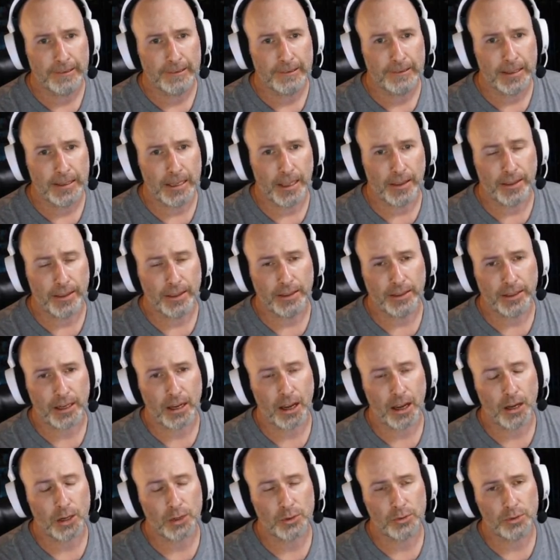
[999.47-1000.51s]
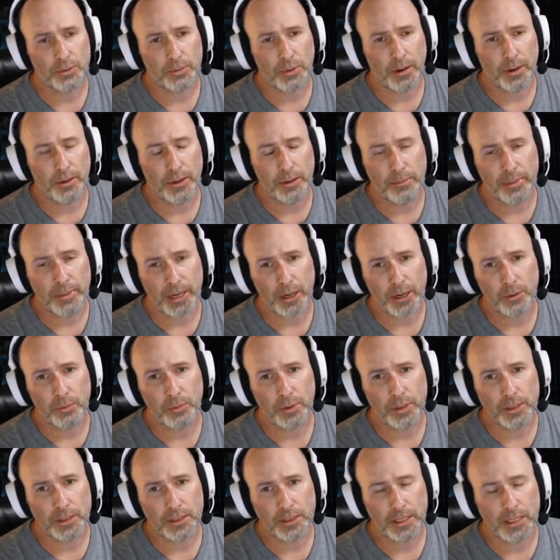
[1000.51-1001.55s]
Yeah, and the cogs was probably the bigger
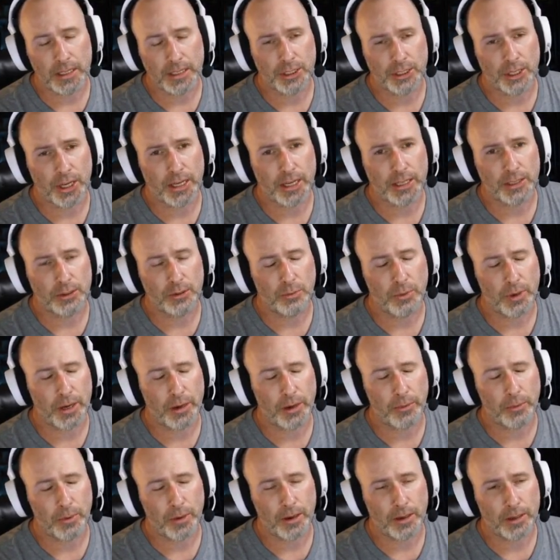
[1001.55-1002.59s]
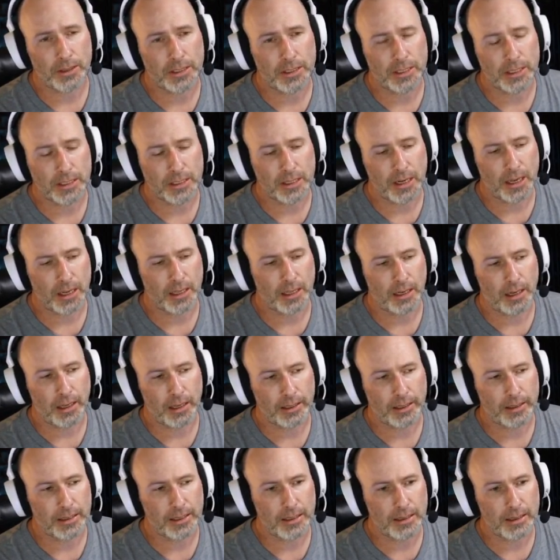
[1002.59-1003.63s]
ones that changed the way it works. It's not
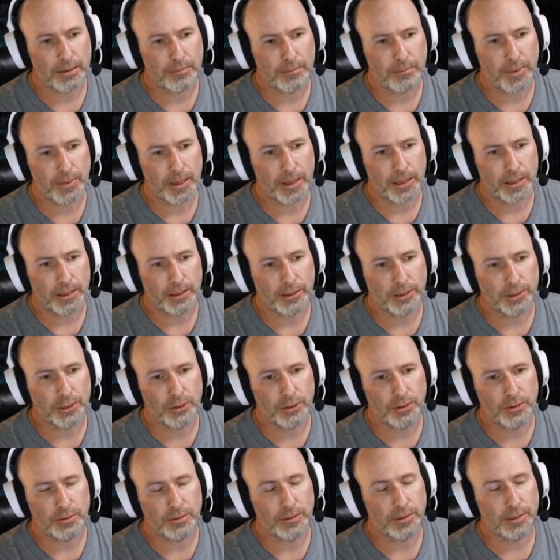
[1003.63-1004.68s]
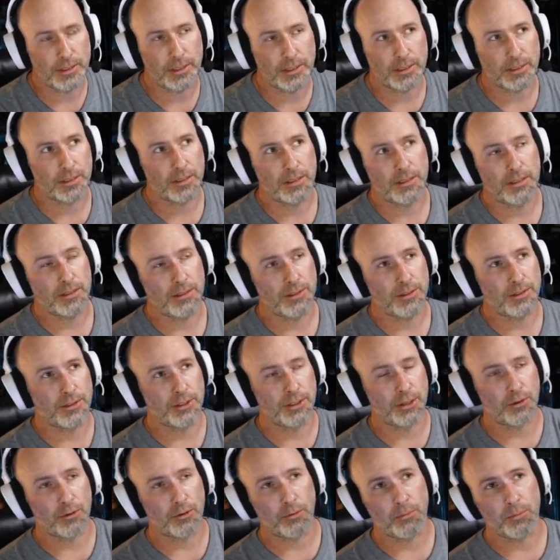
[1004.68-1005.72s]
like the just
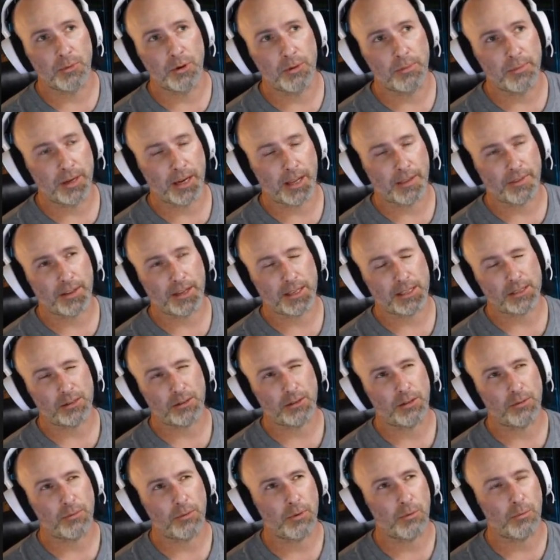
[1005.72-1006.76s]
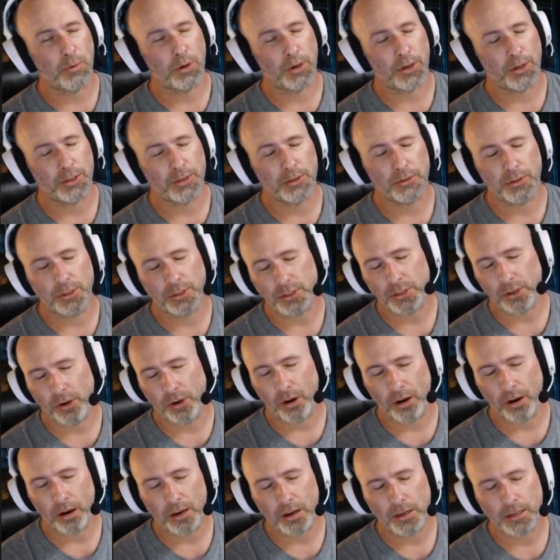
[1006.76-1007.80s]
general movement. I think it's only one or two to
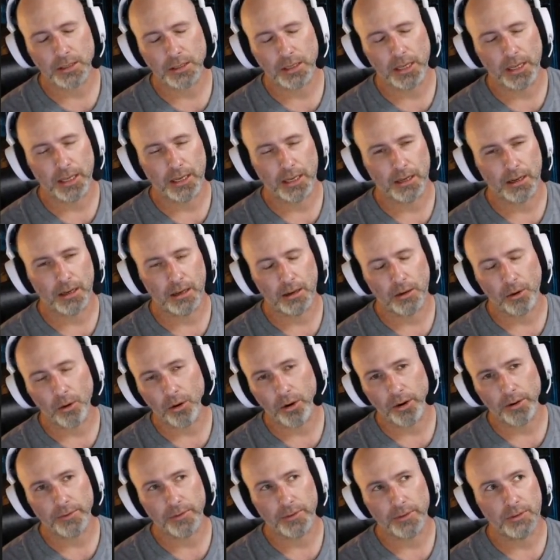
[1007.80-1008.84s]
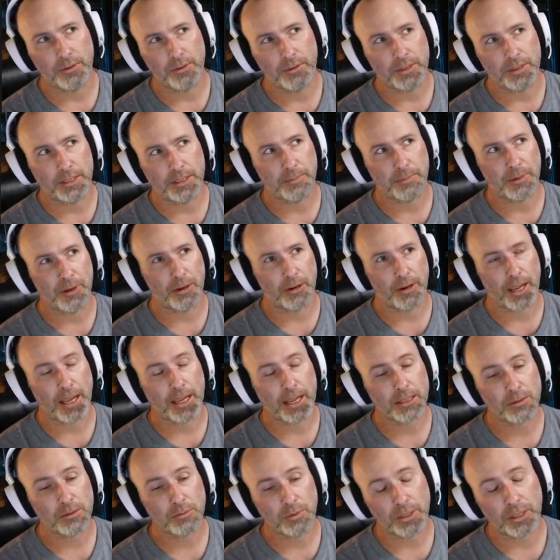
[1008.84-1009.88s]
charge, and or if you do the spell
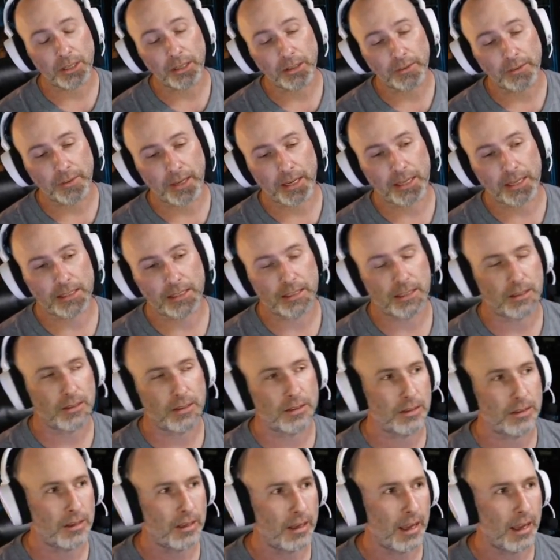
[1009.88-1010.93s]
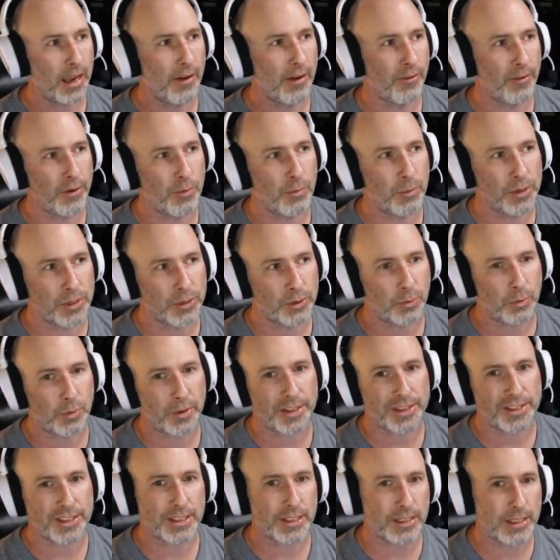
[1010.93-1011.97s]
casting one. The good thing is it's every wizard
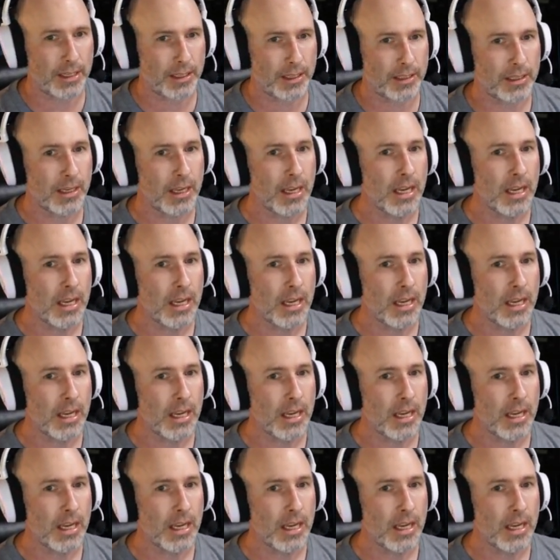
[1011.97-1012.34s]
within 6.